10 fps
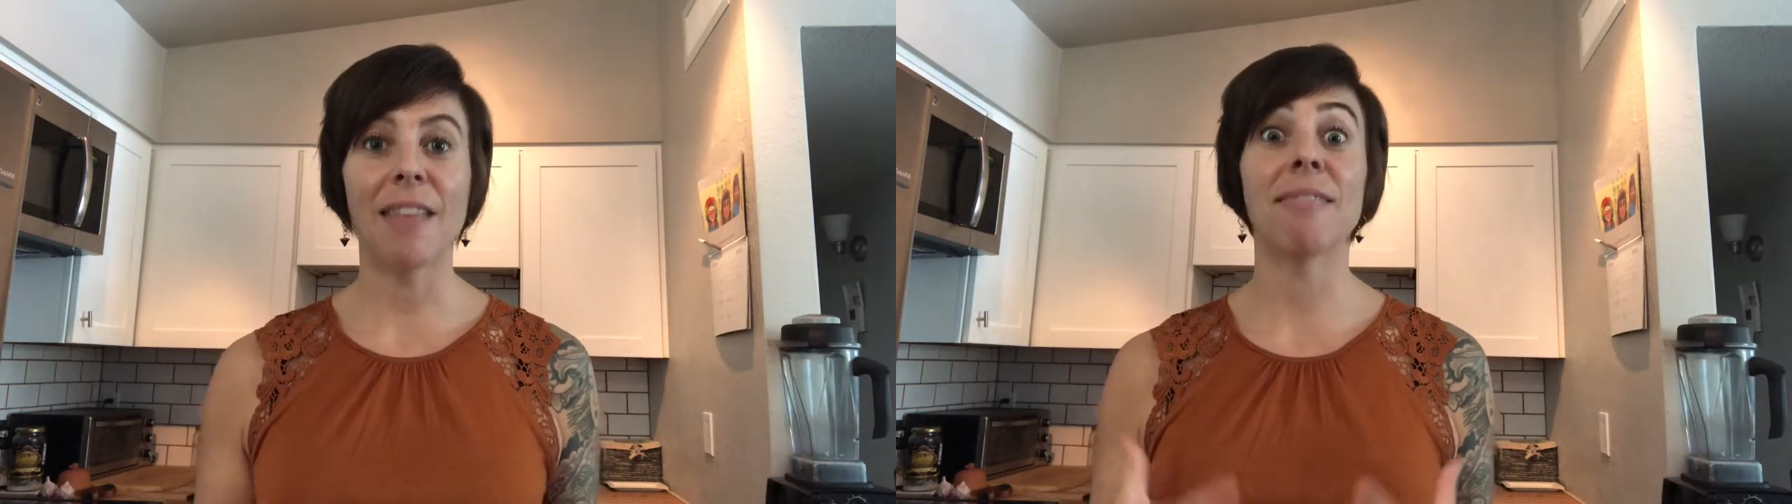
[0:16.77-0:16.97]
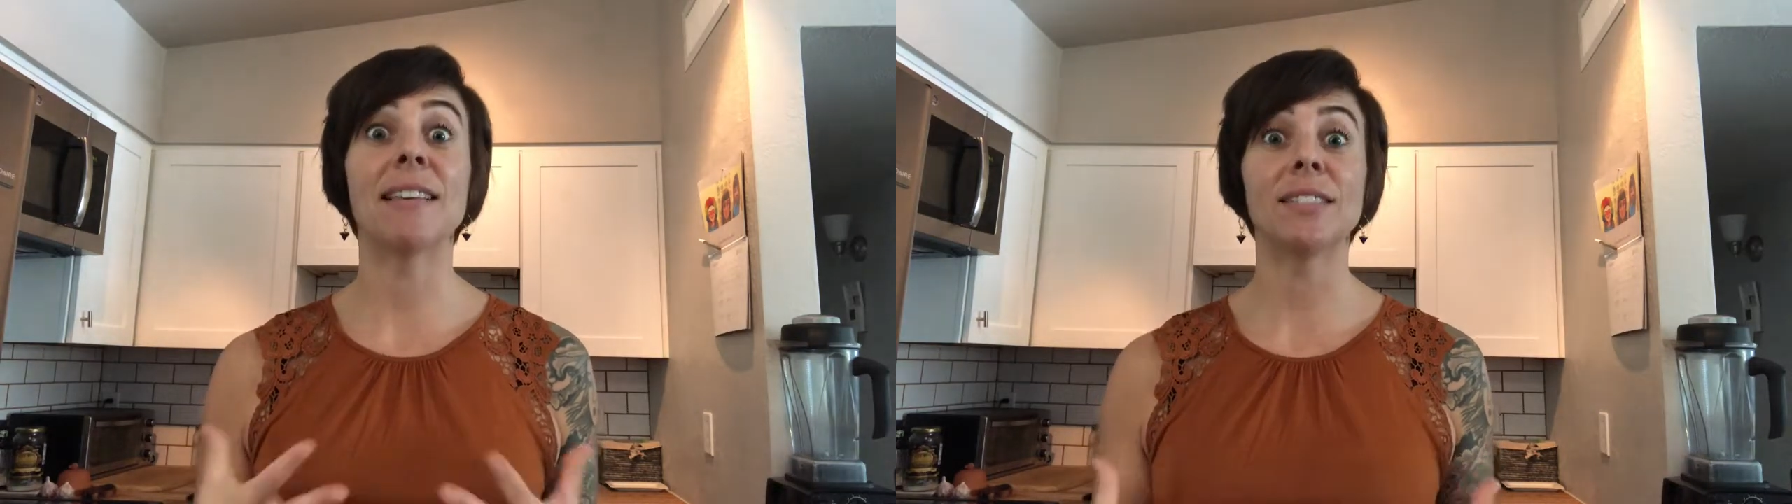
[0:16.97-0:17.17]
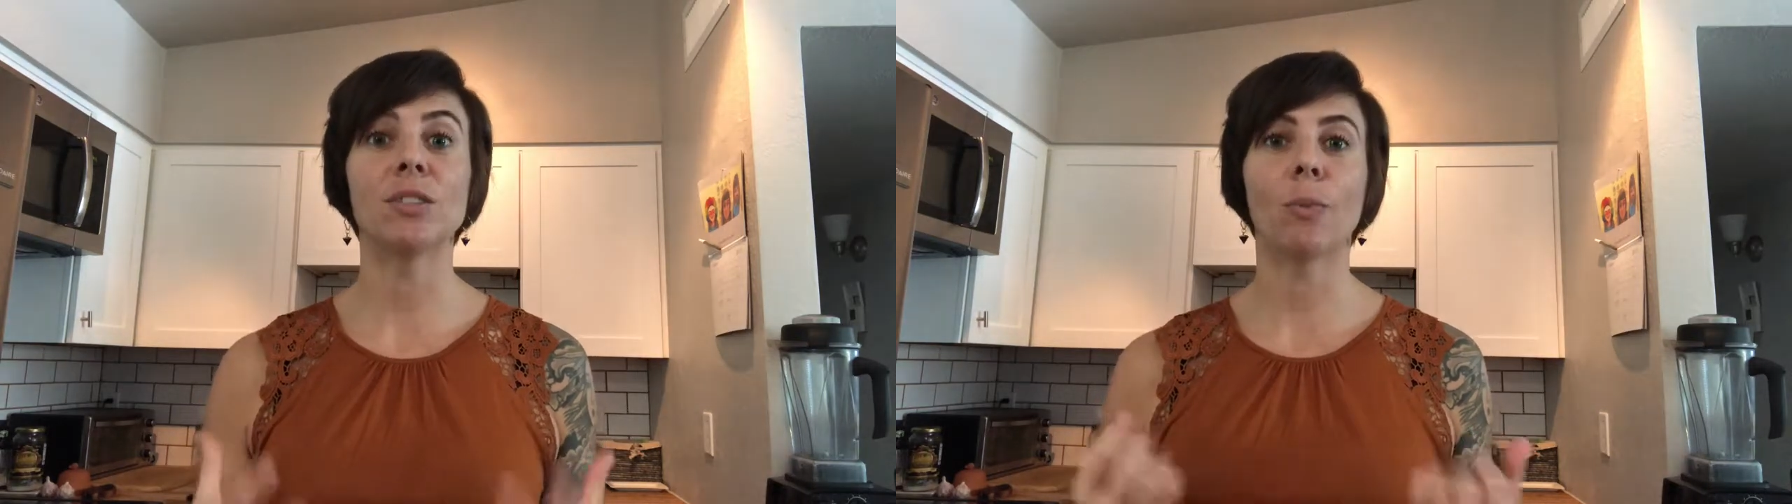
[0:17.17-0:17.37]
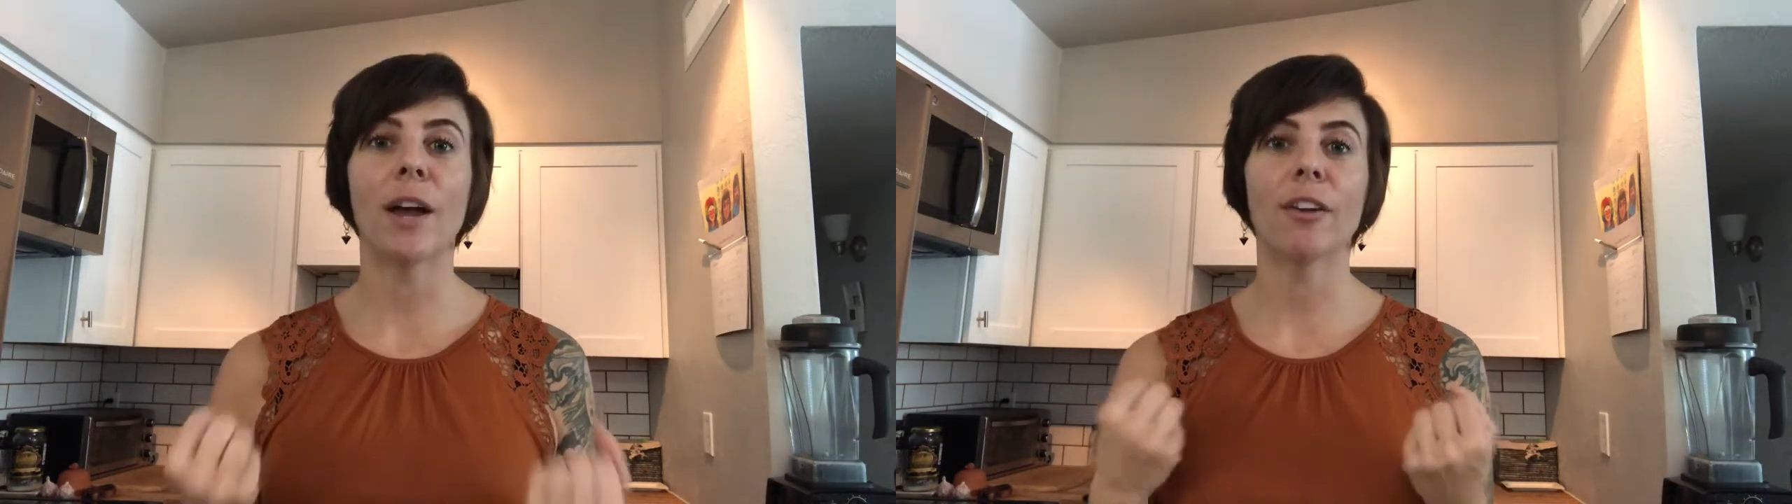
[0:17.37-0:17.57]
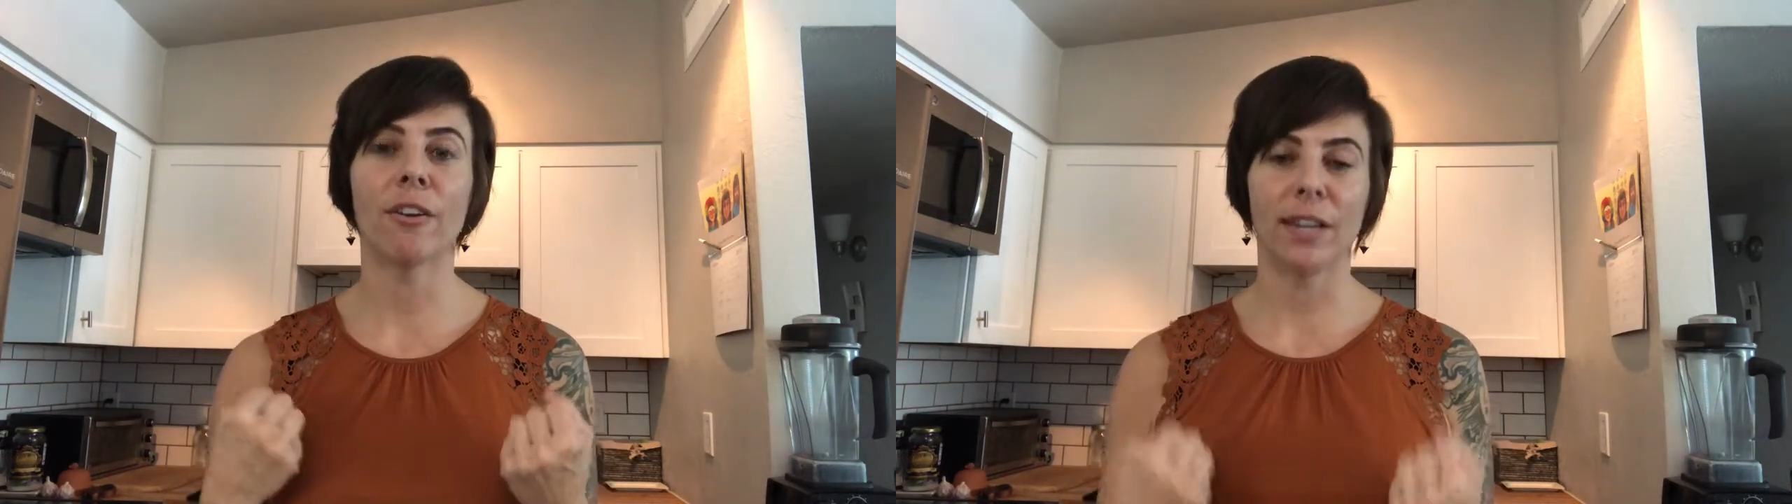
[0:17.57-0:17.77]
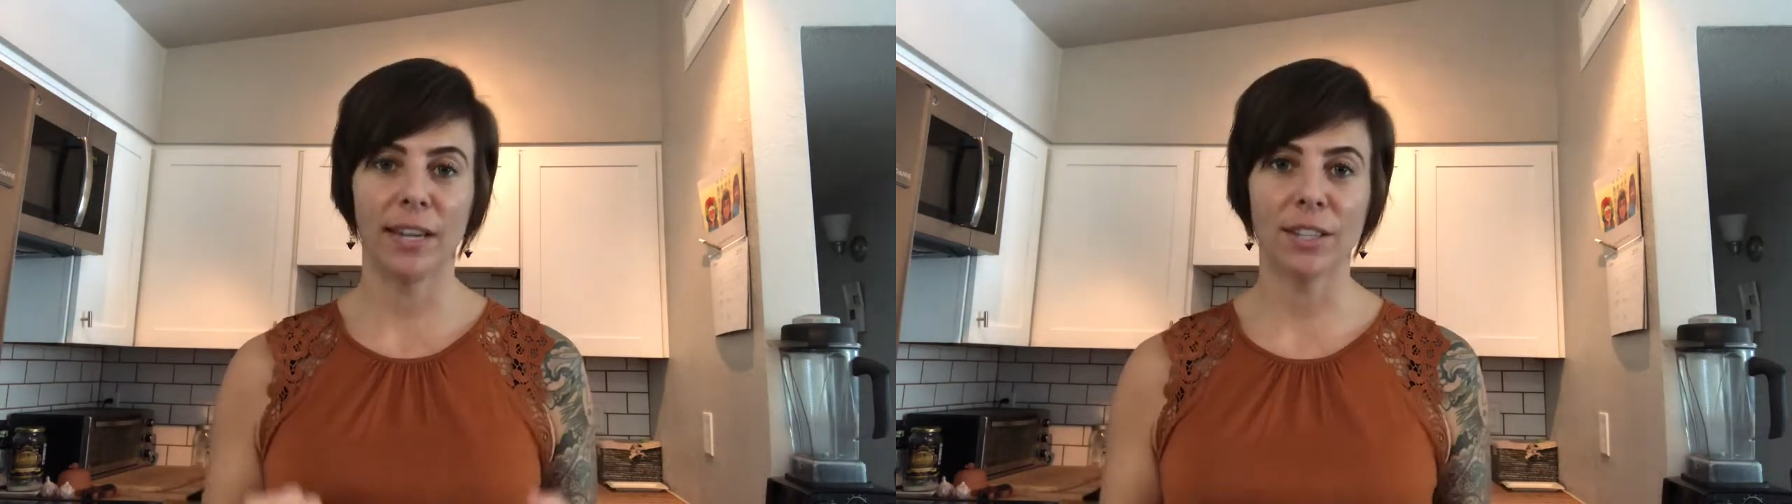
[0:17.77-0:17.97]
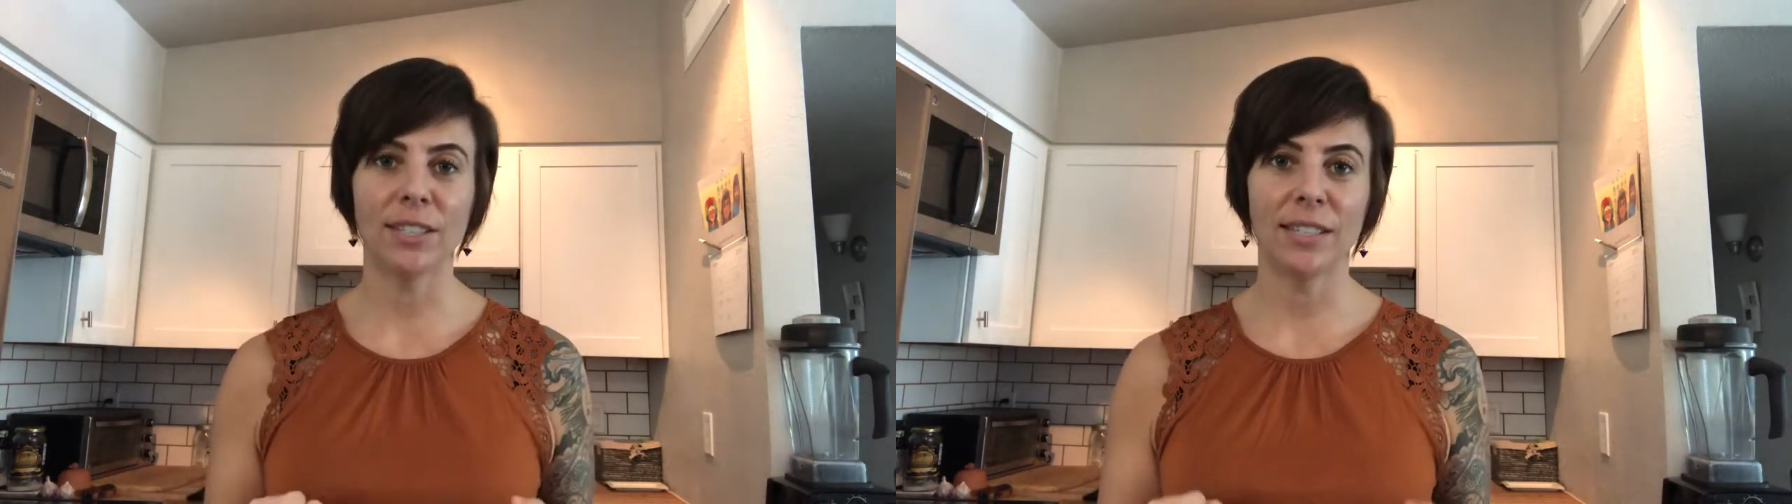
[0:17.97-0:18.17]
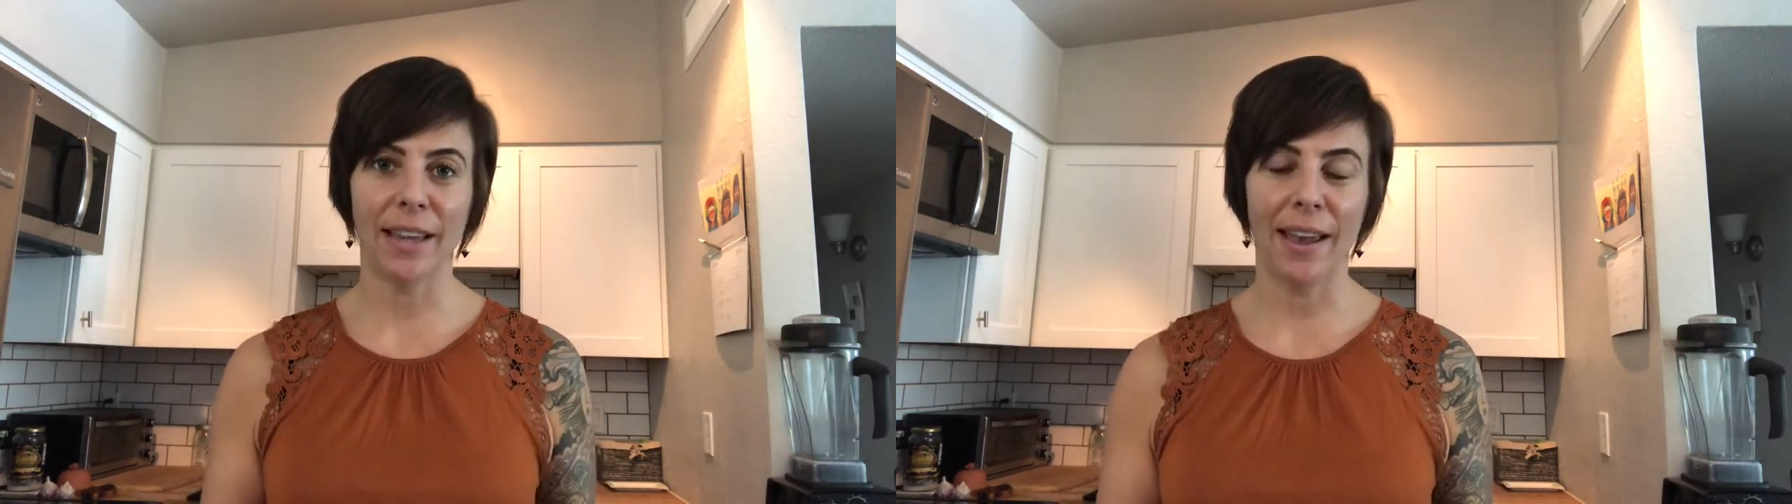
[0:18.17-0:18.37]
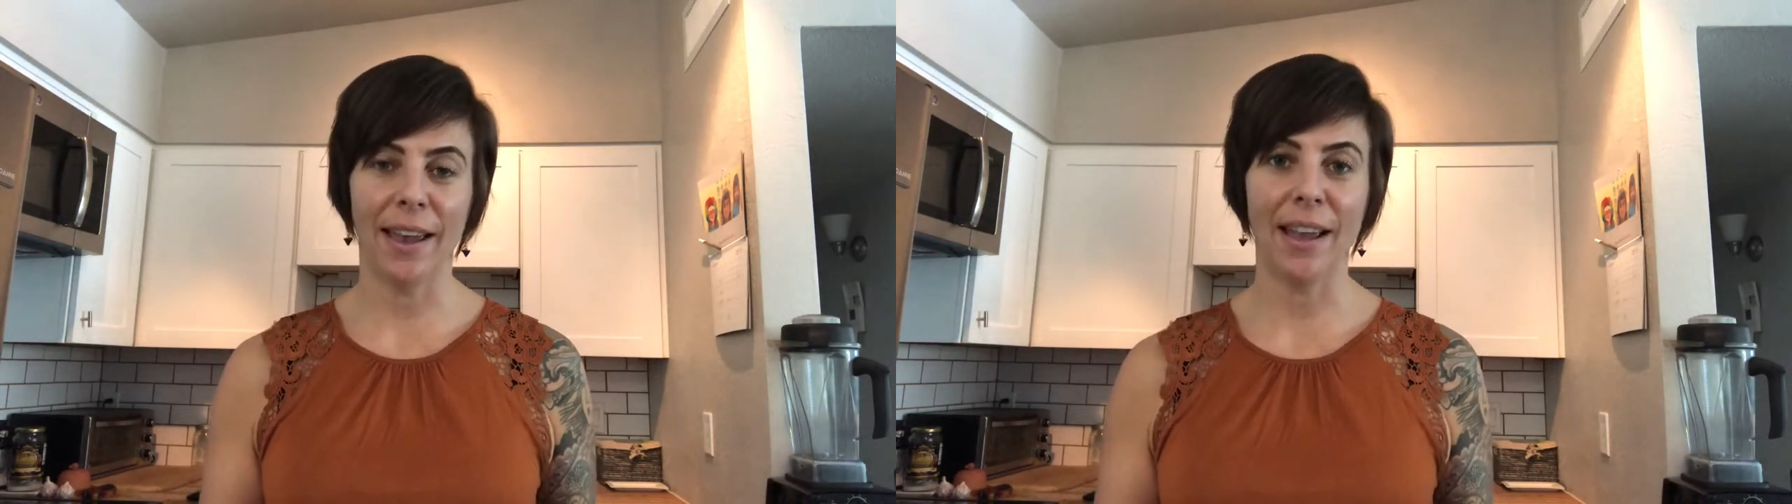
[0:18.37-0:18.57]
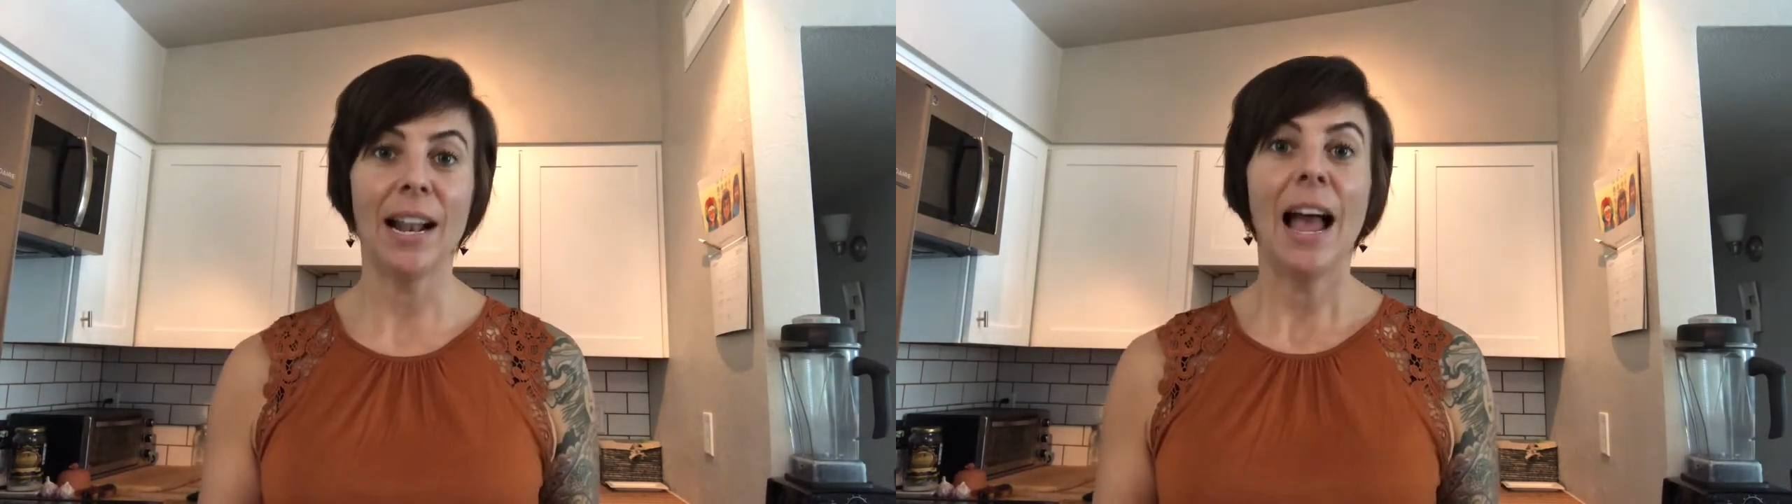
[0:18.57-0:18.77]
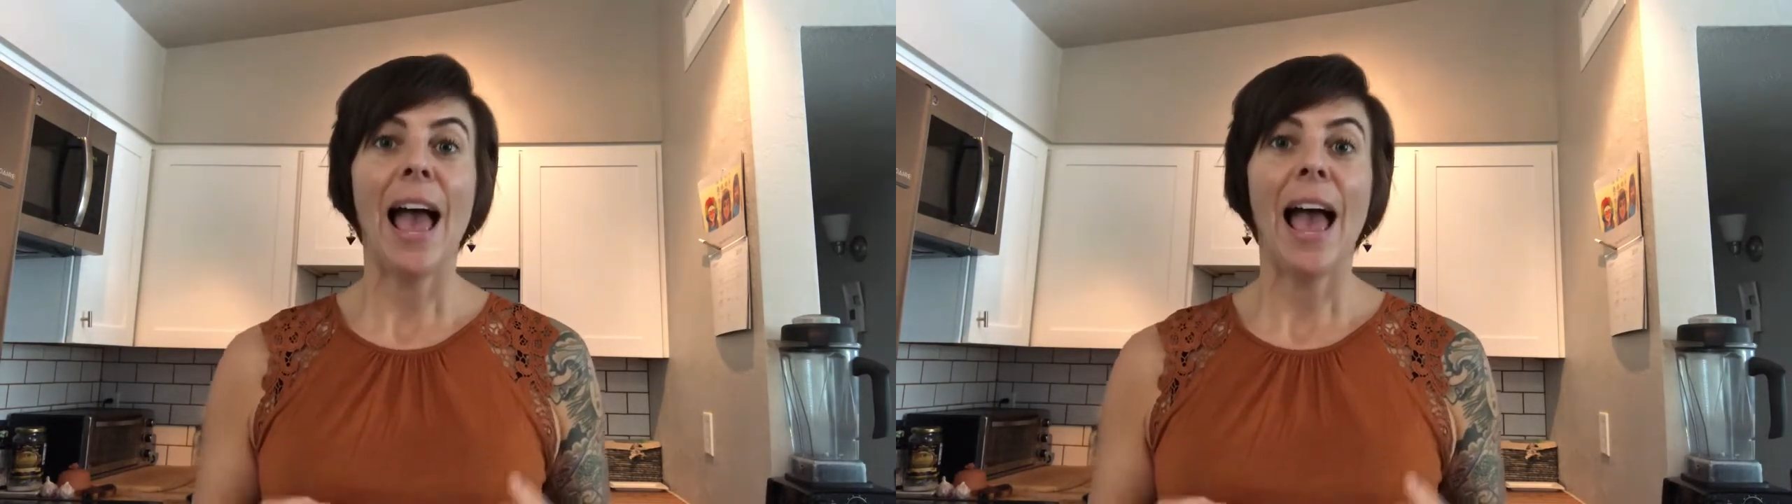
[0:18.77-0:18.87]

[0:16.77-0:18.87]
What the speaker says: and this is why you're here today.